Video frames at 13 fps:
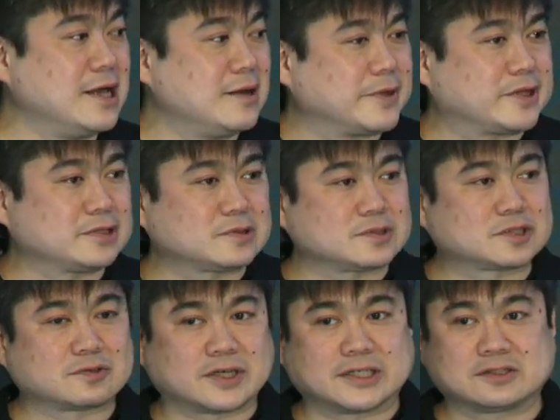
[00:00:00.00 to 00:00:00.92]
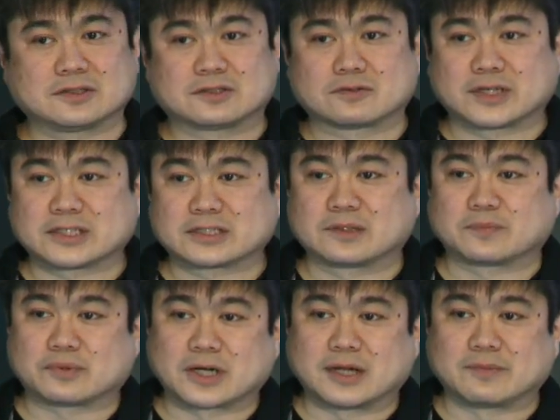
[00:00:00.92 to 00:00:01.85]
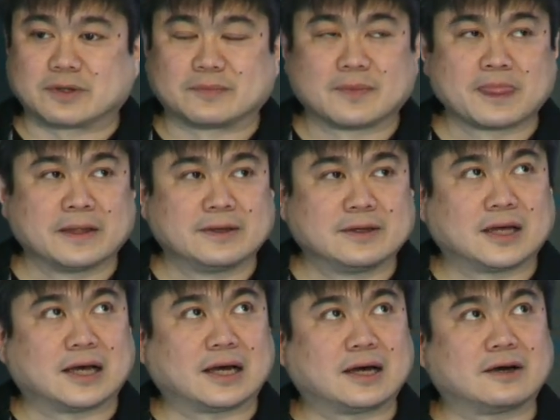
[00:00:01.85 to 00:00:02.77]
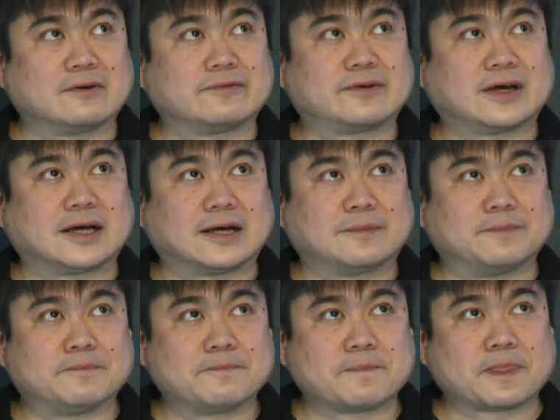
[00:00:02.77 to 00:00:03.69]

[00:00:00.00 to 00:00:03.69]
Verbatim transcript: but this was trying to address the problem of um,